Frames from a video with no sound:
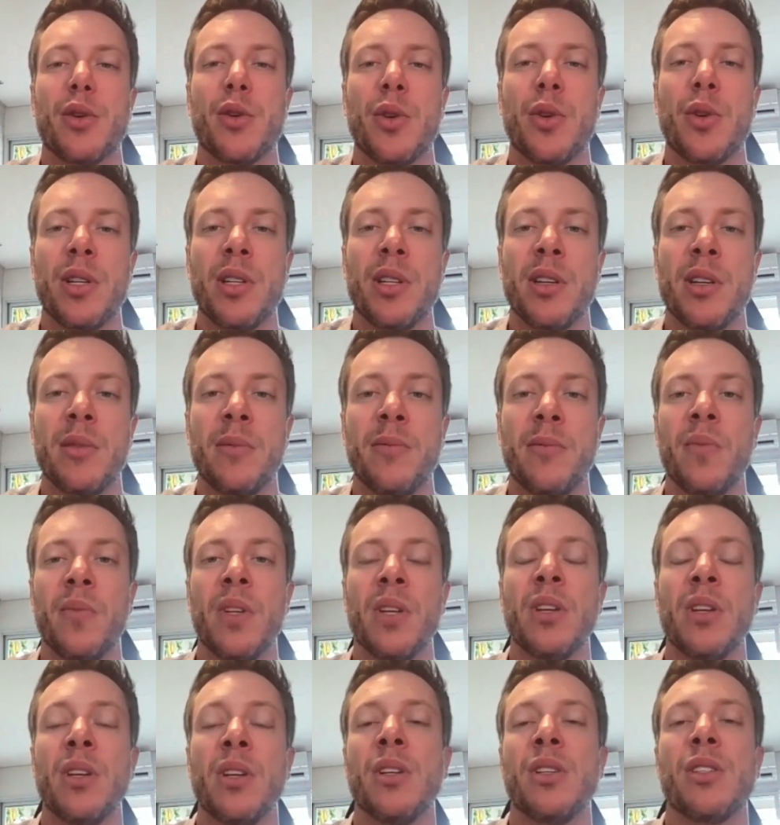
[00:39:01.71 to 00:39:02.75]
the cornea.
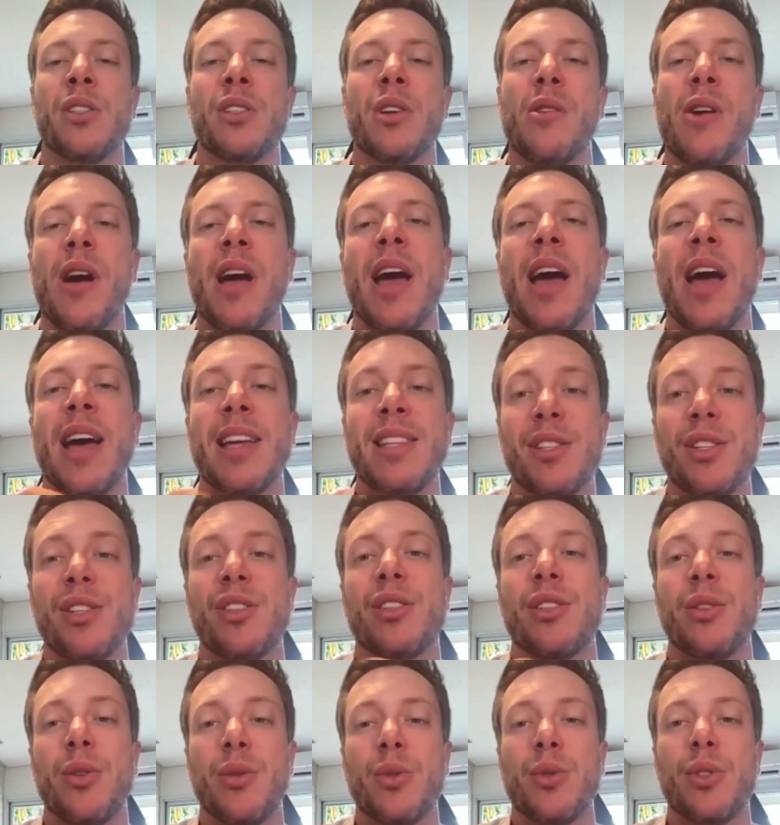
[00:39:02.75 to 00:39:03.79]
So I had to
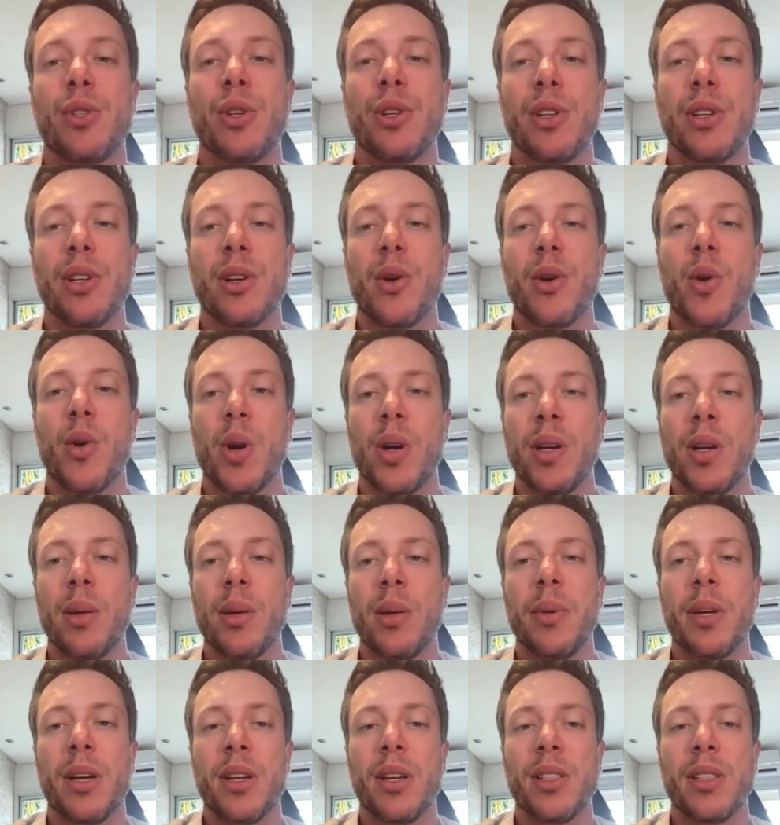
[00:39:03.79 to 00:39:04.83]
suture the cornea
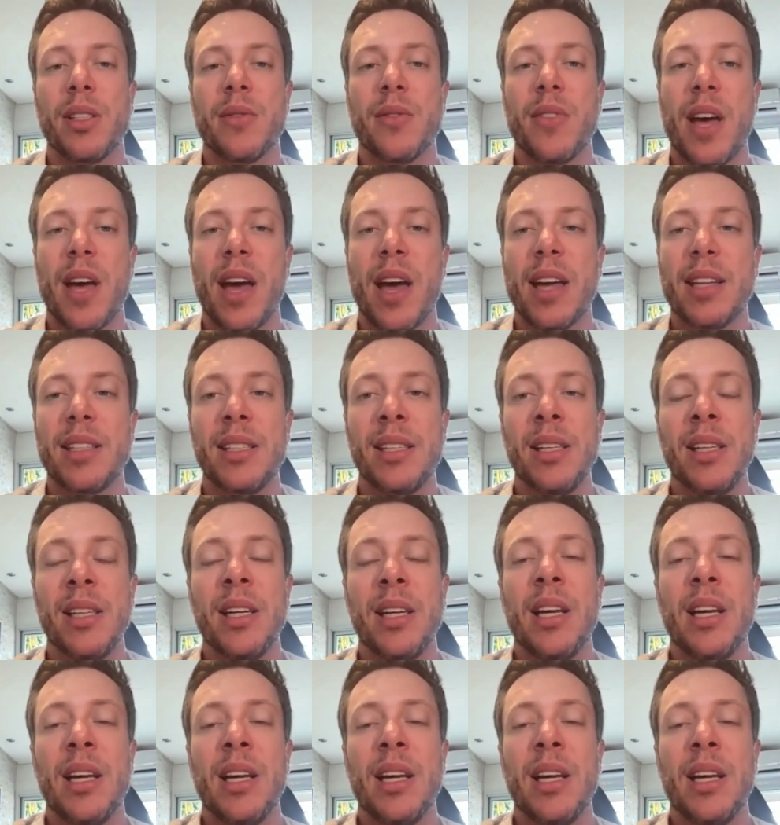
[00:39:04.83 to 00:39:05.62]
because of that.